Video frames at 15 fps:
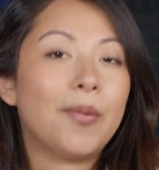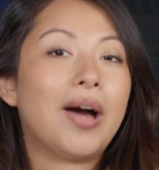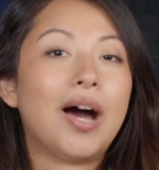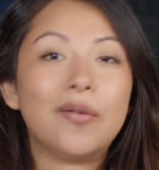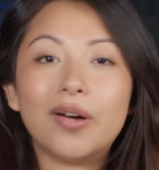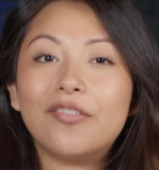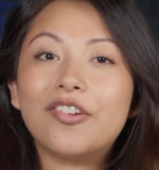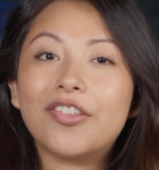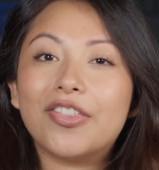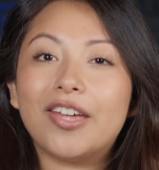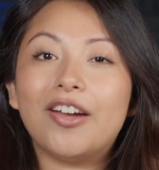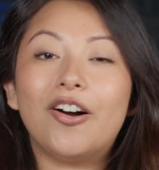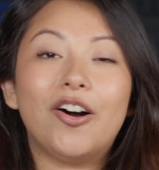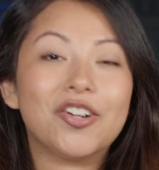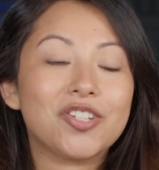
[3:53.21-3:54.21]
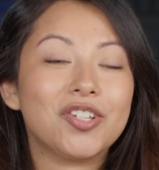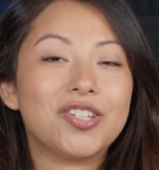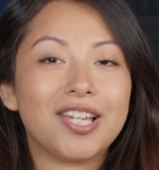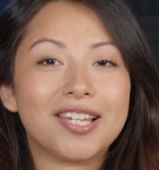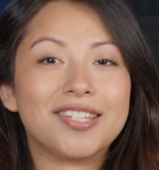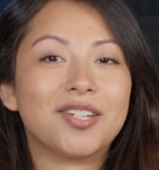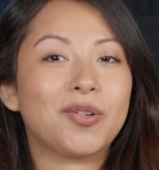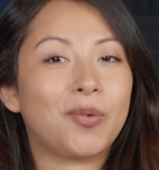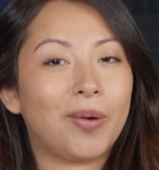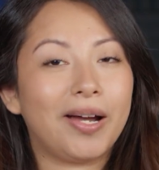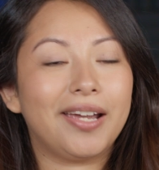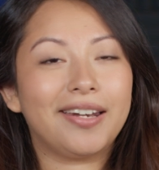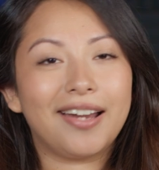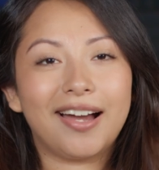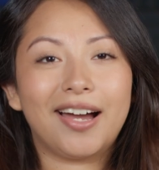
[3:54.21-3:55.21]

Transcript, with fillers: However, they also tested quite